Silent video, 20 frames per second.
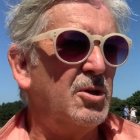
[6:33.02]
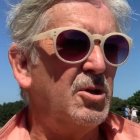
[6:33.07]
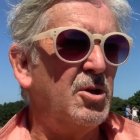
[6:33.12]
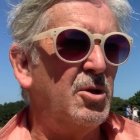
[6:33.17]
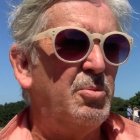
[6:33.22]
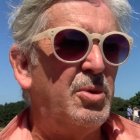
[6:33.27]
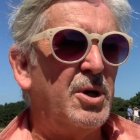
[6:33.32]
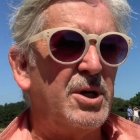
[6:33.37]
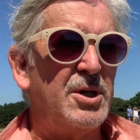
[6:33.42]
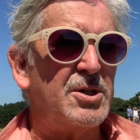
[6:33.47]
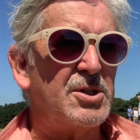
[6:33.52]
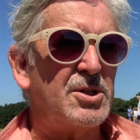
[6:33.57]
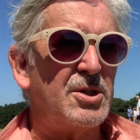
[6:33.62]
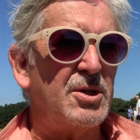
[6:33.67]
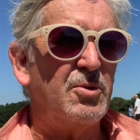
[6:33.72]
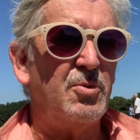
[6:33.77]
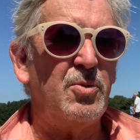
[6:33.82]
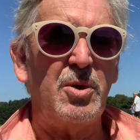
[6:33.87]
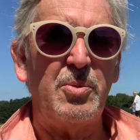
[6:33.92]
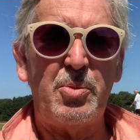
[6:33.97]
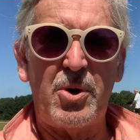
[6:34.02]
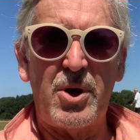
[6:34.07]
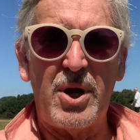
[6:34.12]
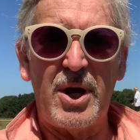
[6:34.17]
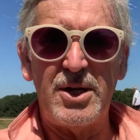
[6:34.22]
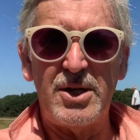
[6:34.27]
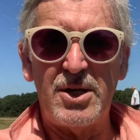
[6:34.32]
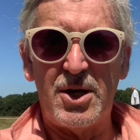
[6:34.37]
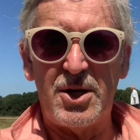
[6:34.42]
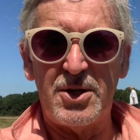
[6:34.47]
But we
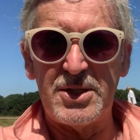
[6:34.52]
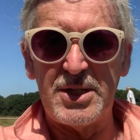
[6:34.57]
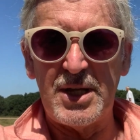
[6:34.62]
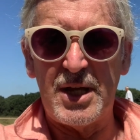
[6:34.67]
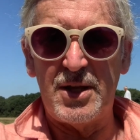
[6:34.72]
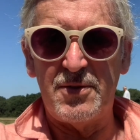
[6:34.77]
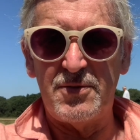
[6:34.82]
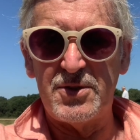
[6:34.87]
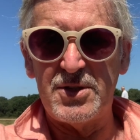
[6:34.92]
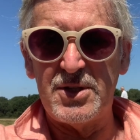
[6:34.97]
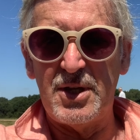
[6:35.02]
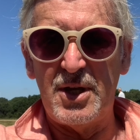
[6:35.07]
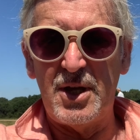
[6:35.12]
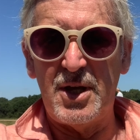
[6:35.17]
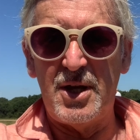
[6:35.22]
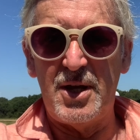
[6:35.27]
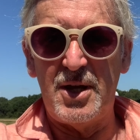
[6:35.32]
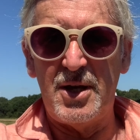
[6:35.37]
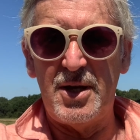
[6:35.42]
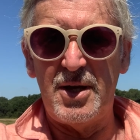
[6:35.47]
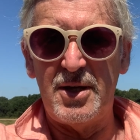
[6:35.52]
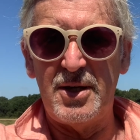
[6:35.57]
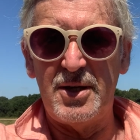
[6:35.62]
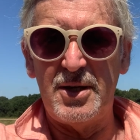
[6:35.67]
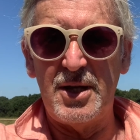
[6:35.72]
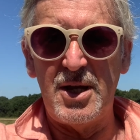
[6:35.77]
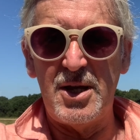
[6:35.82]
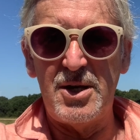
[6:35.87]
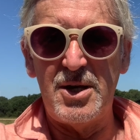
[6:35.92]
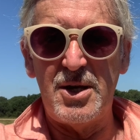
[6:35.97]
pride ourselves
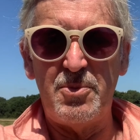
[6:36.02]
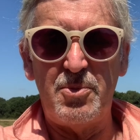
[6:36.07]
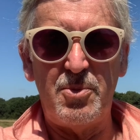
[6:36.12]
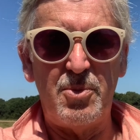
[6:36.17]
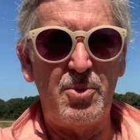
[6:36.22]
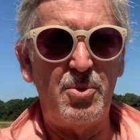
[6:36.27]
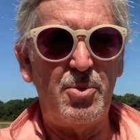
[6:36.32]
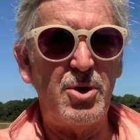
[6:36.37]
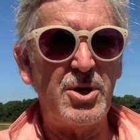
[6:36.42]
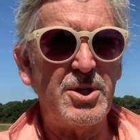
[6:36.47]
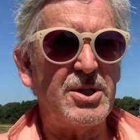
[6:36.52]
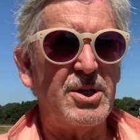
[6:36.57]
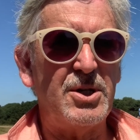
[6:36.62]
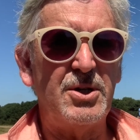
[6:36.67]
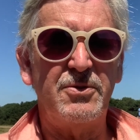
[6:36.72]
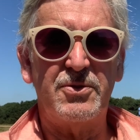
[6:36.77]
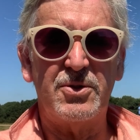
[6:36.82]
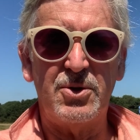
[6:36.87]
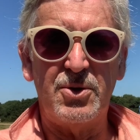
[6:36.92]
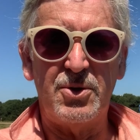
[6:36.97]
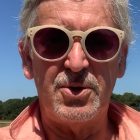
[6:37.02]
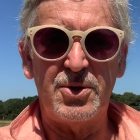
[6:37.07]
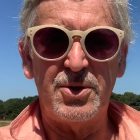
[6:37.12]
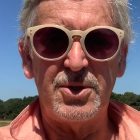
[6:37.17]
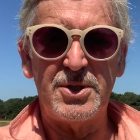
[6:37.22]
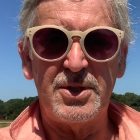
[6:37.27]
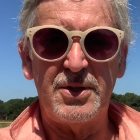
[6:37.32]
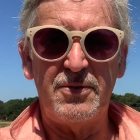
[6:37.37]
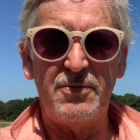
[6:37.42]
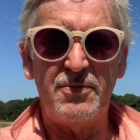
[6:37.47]
in Britain, of
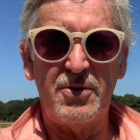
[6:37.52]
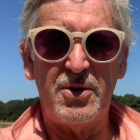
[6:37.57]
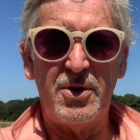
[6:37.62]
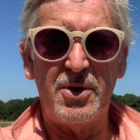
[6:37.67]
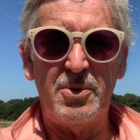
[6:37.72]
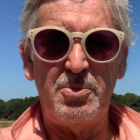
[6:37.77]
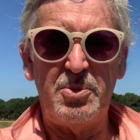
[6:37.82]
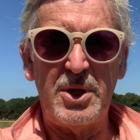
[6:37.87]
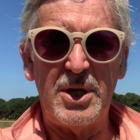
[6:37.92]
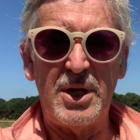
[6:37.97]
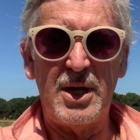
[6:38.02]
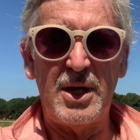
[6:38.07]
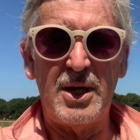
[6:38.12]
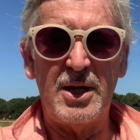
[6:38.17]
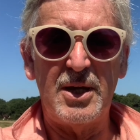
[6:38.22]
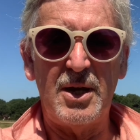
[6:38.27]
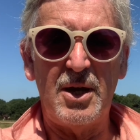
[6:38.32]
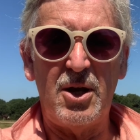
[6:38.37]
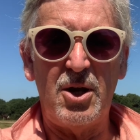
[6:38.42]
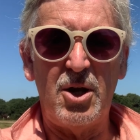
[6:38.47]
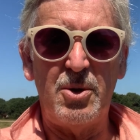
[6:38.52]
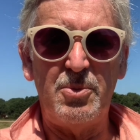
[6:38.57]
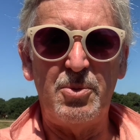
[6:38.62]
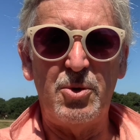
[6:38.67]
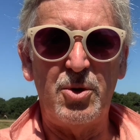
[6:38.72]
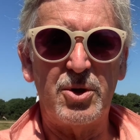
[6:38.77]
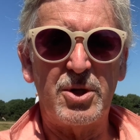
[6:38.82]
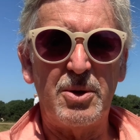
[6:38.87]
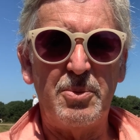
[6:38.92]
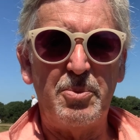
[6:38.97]
course, for being a lot
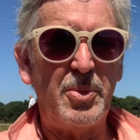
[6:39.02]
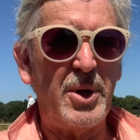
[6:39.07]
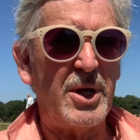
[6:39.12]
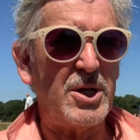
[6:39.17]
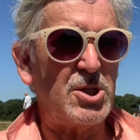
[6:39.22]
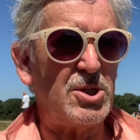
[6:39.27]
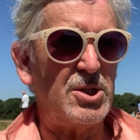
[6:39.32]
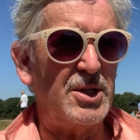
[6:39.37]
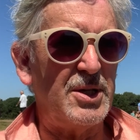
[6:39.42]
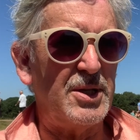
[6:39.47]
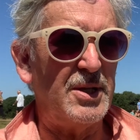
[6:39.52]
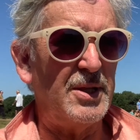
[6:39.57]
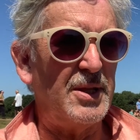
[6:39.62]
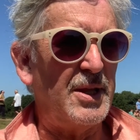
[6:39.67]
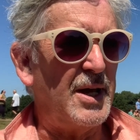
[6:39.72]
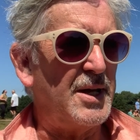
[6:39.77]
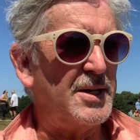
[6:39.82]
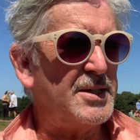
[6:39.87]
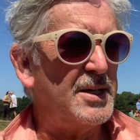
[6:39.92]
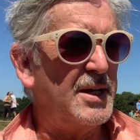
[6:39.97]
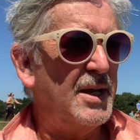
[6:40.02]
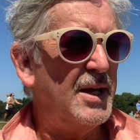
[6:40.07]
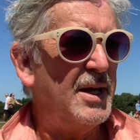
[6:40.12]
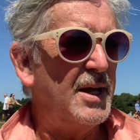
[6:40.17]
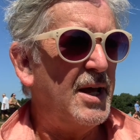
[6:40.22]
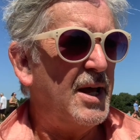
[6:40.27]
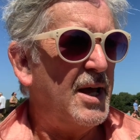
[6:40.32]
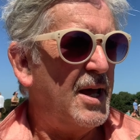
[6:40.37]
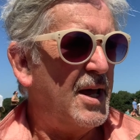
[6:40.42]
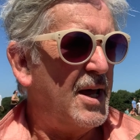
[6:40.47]
more compassionate than that.
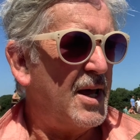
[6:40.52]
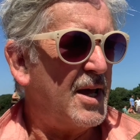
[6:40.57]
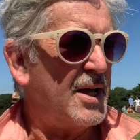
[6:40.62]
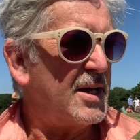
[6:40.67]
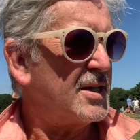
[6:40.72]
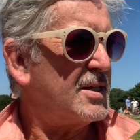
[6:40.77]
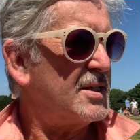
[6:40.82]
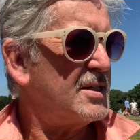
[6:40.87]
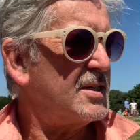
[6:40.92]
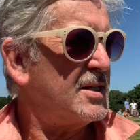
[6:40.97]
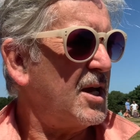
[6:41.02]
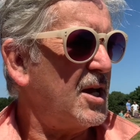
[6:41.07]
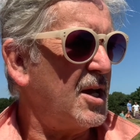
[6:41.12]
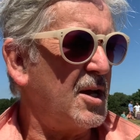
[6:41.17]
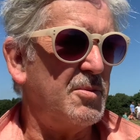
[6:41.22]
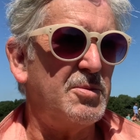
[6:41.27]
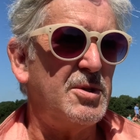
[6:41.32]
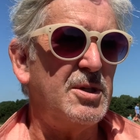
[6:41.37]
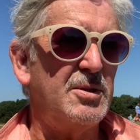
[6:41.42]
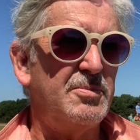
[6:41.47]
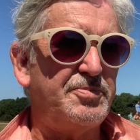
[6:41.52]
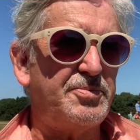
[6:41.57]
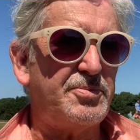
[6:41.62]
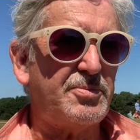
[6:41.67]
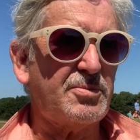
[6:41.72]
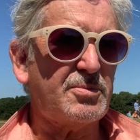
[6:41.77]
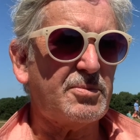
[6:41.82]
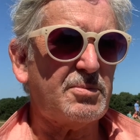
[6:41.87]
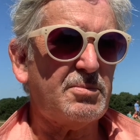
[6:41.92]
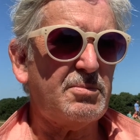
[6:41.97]
Except,
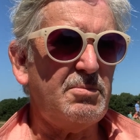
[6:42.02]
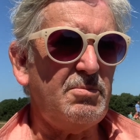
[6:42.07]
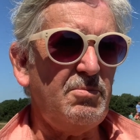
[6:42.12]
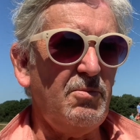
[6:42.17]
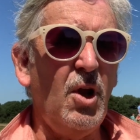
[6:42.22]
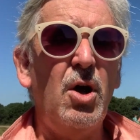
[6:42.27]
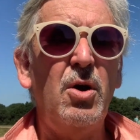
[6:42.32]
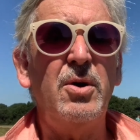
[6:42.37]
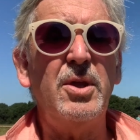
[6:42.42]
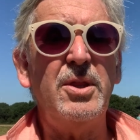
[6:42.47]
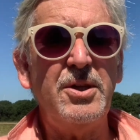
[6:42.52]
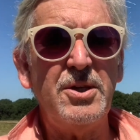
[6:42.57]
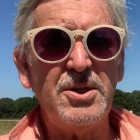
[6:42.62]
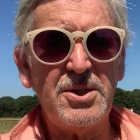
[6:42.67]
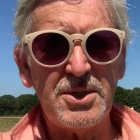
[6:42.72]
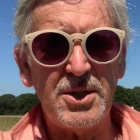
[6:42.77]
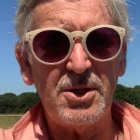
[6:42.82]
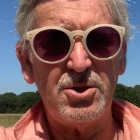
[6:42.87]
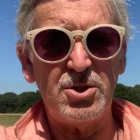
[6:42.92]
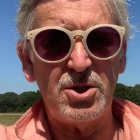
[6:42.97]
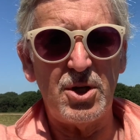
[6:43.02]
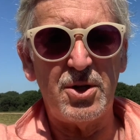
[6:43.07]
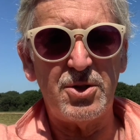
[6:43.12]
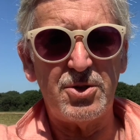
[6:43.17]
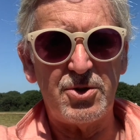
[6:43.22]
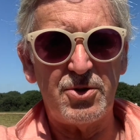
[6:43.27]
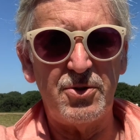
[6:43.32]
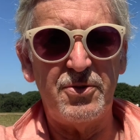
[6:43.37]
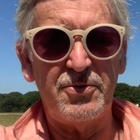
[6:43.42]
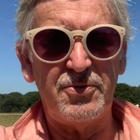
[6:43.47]
and this
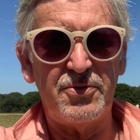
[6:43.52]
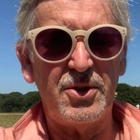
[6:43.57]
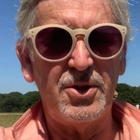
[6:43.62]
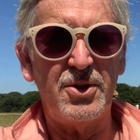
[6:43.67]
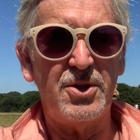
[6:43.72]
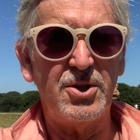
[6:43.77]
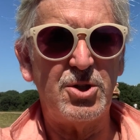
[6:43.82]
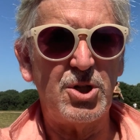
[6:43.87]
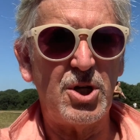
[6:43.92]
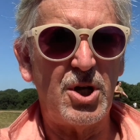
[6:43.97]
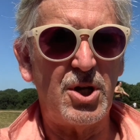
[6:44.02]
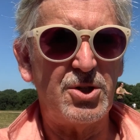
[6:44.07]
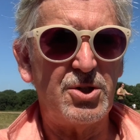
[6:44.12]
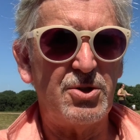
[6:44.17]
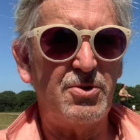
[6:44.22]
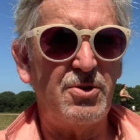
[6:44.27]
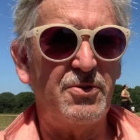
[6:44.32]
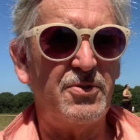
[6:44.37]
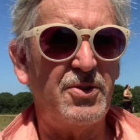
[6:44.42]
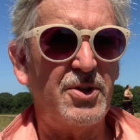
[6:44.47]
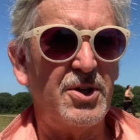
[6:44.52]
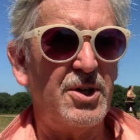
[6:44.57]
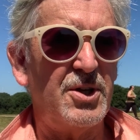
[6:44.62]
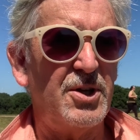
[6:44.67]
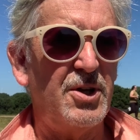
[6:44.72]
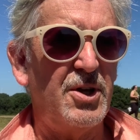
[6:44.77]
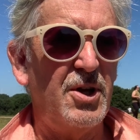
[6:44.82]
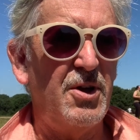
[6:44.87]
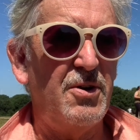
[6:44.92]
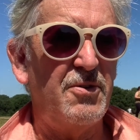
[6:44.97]
charter of the
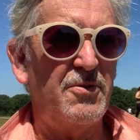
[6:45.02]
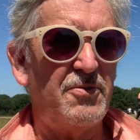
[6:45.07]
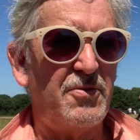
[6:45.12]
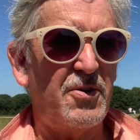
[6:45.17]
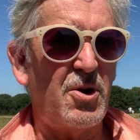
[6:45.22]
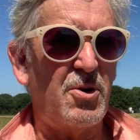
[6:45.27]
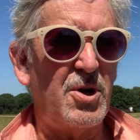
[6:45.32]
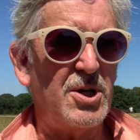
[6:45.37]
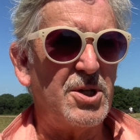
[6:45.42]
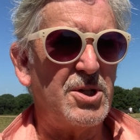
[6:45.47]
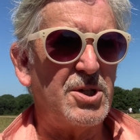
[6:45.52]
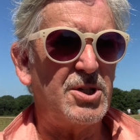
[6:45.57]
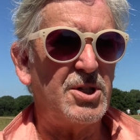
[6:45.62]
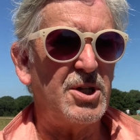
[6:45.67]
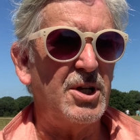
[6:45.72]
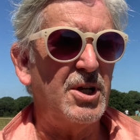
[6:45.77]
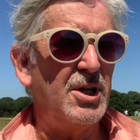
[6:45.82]
forest